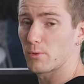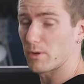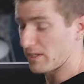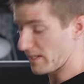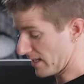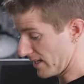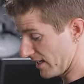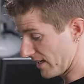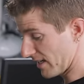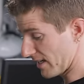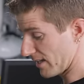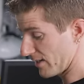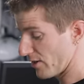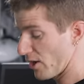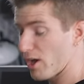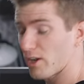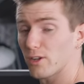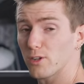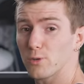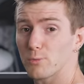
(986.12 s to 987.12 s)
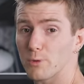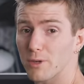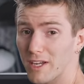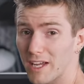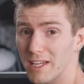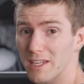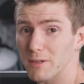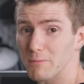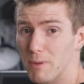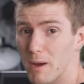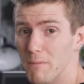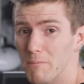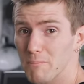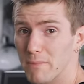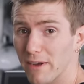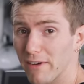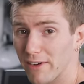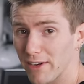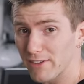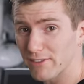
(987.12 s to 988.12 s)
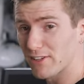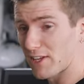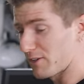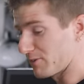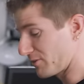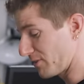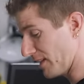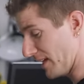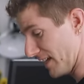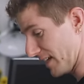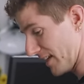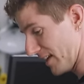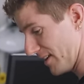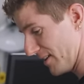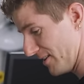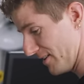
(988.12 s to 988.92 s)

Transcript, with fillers: what a uh, non-lubricated pump bearing sounds like